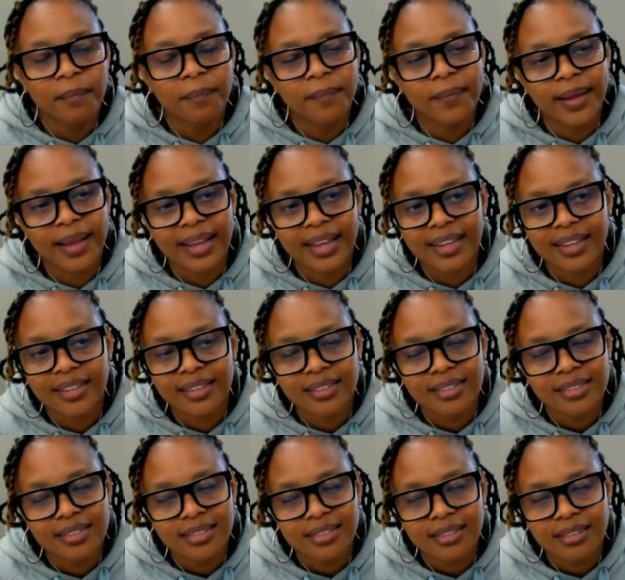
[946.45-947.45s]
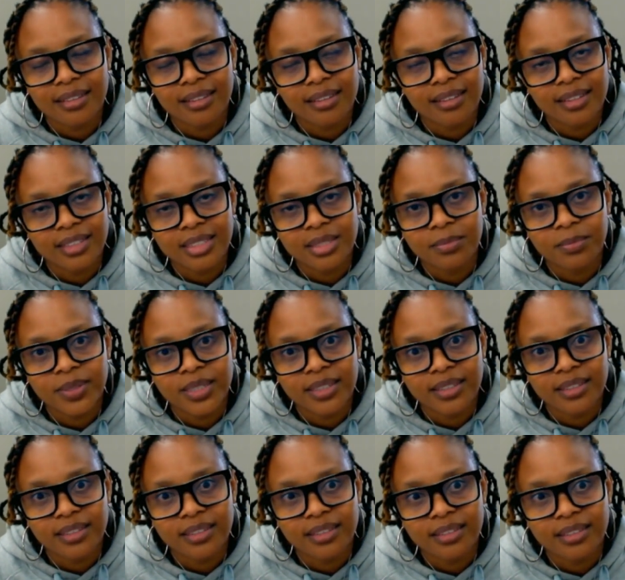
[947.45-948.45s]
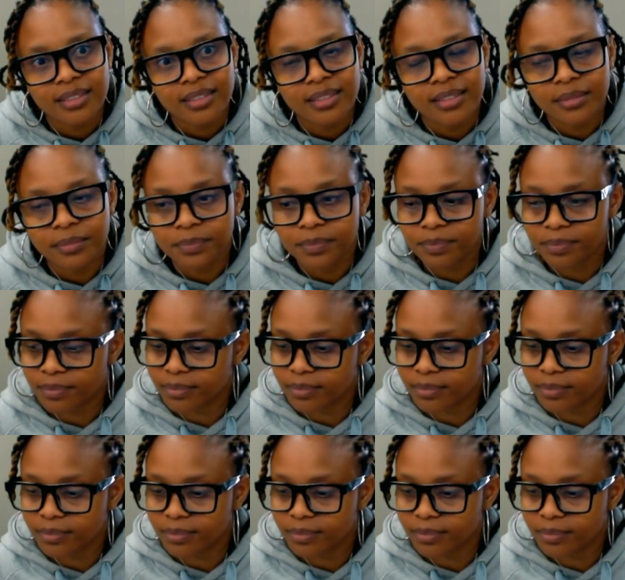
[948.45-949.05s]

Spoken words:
But it's been